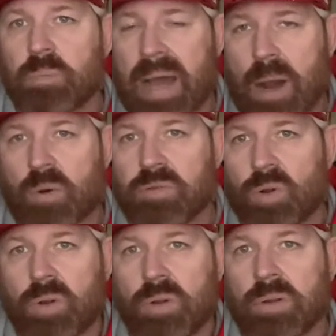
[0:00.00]

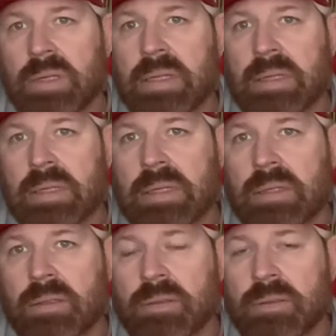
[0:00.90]
powerful
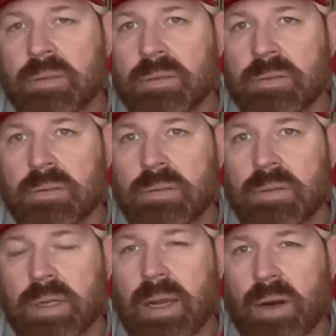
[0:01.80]

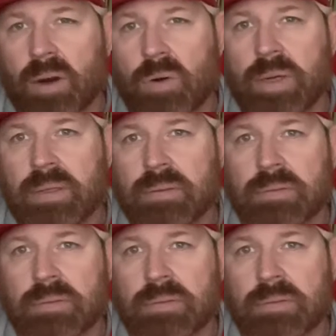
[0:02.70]
than heroin